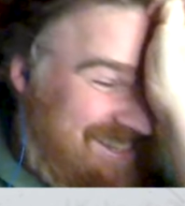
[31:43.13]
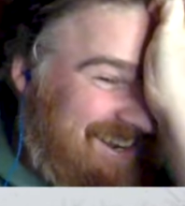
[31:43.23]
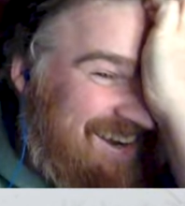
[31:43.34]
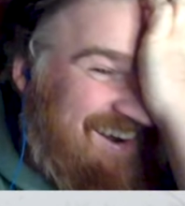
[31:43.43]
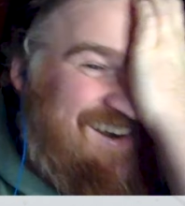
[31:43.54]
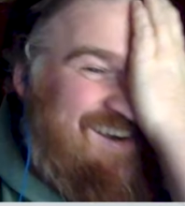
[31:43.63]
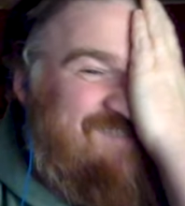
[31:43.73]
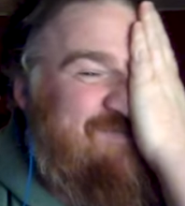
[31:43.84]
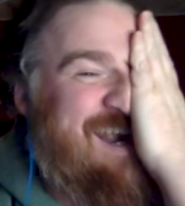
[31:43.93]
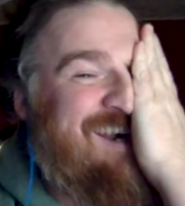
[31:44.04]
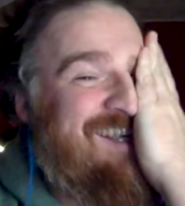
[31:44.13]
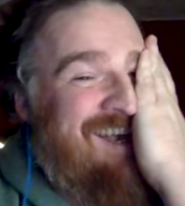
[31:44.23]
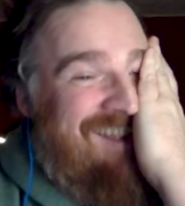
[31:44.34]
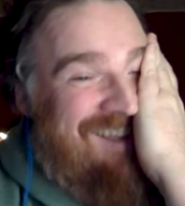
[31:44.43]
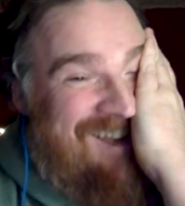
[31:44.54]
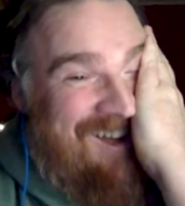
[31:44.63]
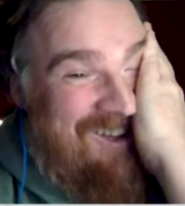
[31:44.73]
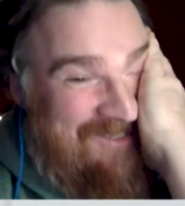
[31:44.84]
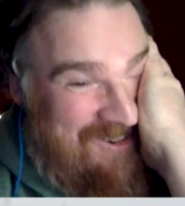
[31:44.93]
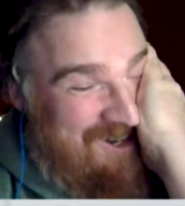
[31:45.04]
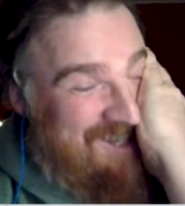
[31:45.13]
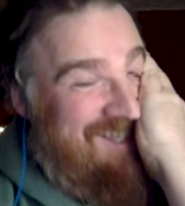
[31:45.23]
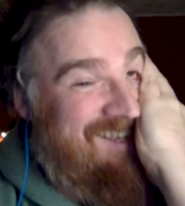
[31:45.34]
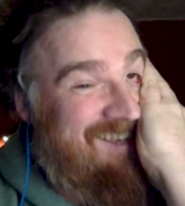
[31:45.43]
deer, and bears on the golf course.